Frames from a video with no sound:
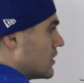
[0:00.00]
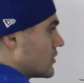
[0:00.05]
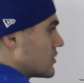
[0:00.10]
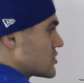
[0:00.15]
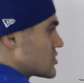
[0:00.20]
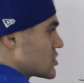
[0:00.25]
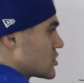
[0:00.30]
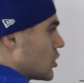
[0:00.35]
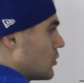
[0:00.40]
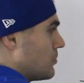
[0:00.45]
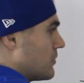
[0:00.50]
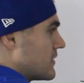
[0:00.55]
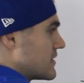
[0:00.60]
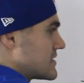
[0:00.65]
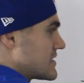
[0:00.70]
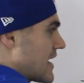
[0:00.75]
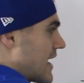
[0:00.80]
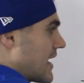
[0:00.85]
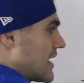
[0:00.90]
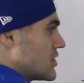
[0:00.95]
the slope of the
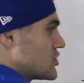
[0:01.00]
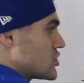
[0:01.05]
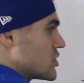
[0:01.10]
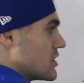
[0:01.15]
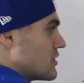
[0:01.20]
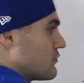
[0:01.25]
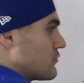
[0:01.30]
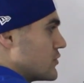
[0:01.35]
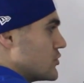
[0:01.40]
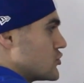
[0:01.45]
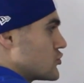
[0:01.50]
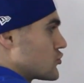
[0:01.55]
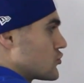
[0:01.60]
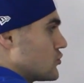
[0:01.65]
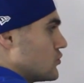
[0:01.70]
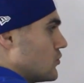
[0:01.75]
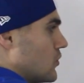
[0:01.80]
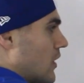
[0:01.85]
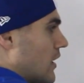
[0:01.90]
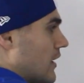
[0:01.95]
tangent, if we
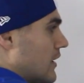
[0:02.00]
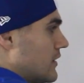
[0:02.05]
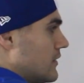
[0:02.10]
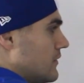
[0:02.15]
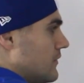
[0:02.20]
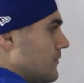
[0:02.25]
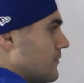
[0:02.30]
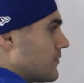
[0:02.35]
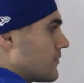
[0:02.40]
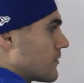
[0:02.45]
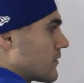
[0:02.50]
drew one,